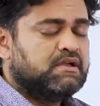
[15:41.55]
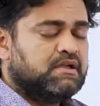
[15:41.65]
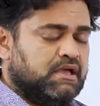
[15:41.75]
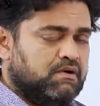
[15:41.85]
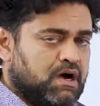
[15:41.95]

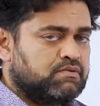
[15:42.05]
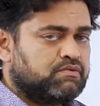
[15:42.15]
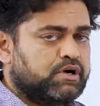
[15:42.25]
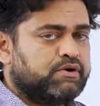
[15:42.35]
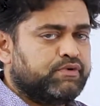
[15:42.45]
In one
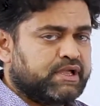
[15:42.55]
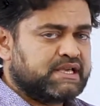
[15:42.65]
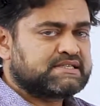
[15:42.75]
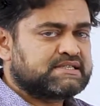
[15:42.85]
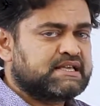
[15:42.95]
word, we
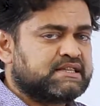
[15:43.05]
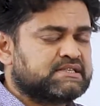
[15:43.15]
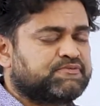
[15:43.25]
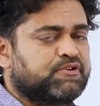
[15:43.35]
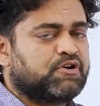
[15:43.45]
can say
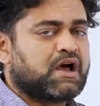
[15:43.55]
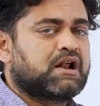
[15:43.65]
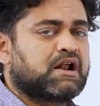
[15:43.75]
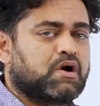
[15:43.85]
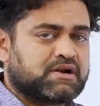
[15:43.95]
these four
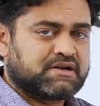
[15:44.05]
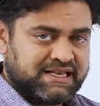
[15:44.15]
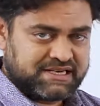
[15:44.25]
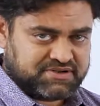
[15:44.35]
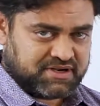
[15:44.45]
are
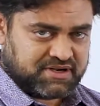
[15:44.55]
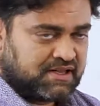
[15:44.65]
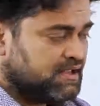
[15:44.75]
quadrilateral.